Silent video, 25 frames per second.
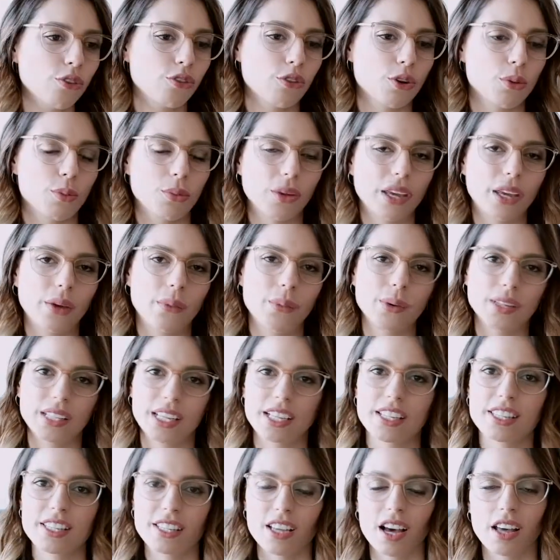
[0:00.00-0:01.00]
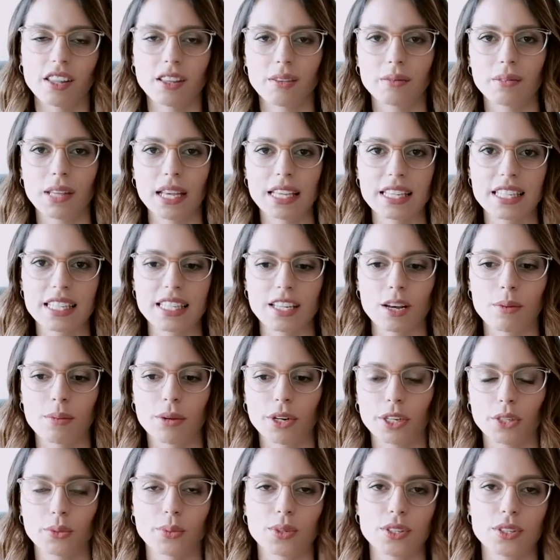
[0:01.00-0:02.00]
For me, when I saw them last
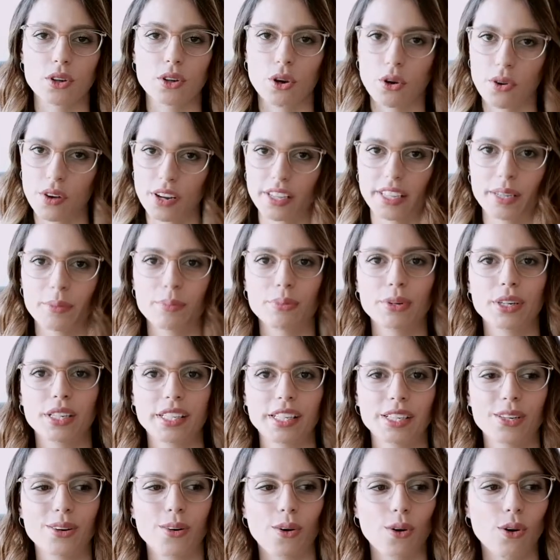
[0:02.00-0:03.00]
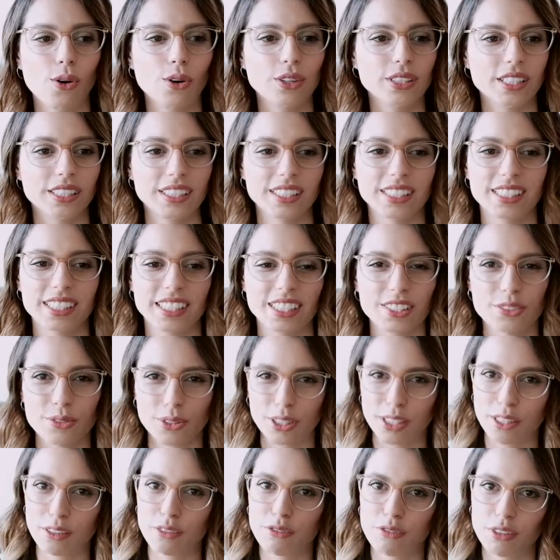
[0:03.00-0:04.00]
summer, it already pretty cold and it didn't
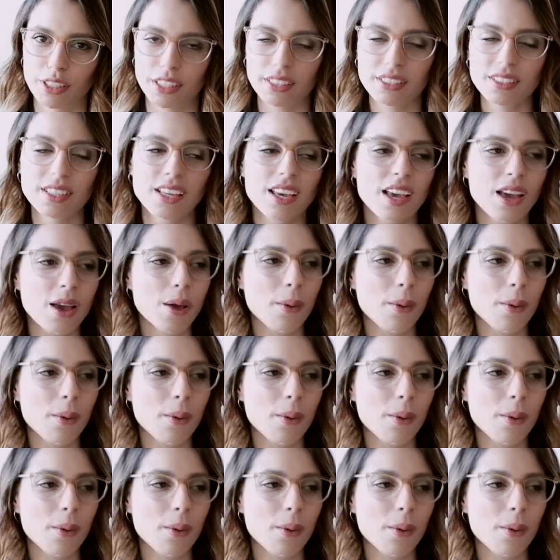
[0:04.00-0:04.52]
really fit.